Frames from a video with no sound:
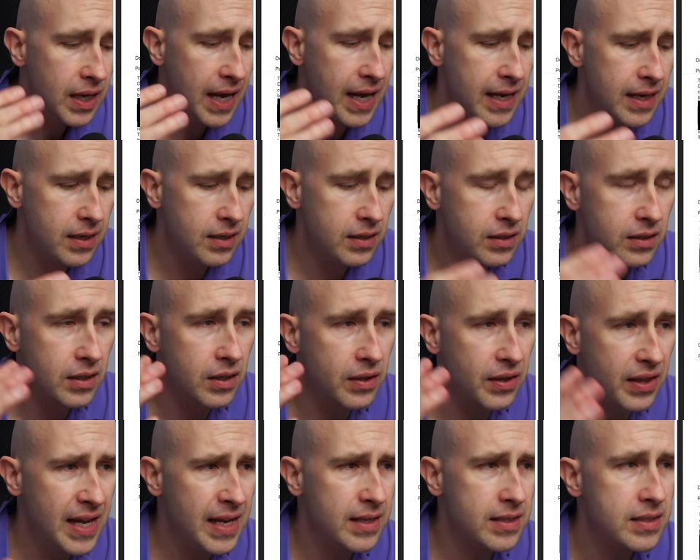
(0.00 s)
and
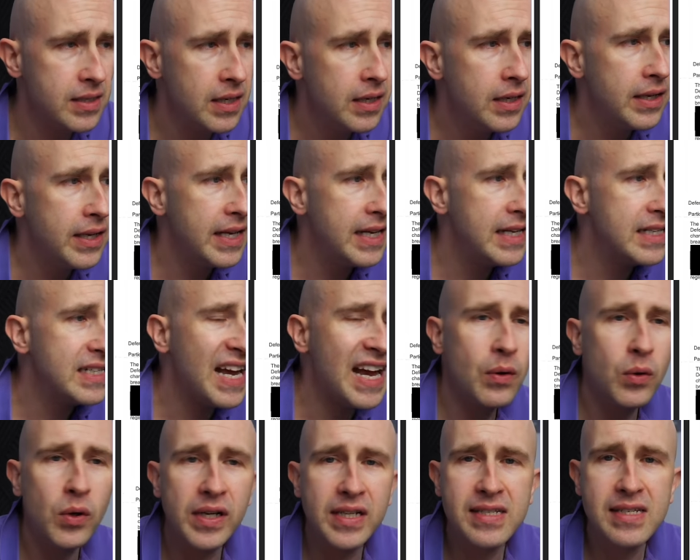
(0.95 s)
that is
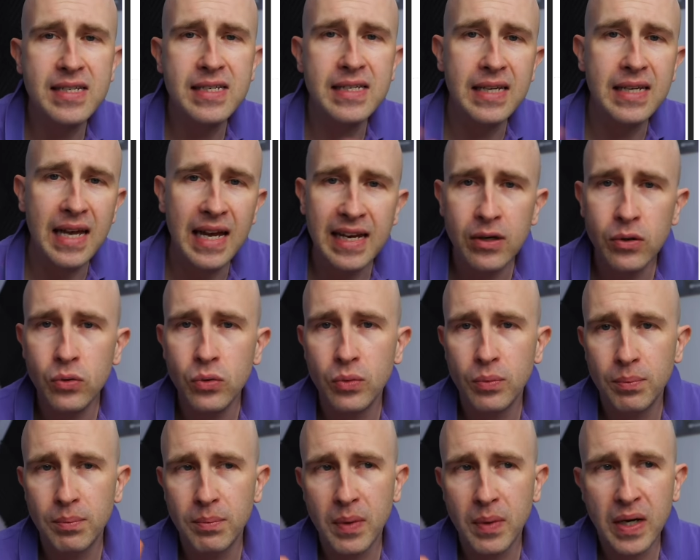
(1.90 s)
how I scale
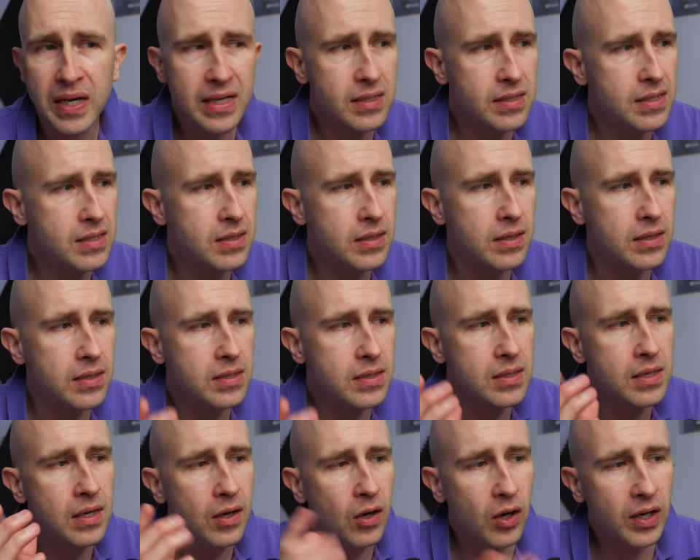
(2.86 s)
my assistance